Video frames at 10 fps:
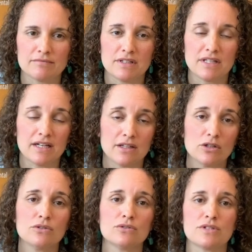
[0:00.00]
and that
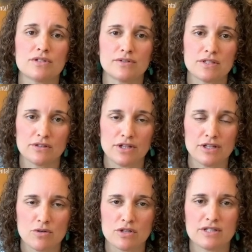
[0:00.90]
includes service learning
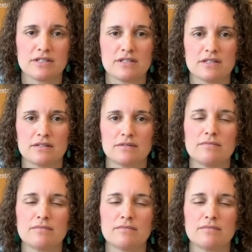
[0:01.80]
courses,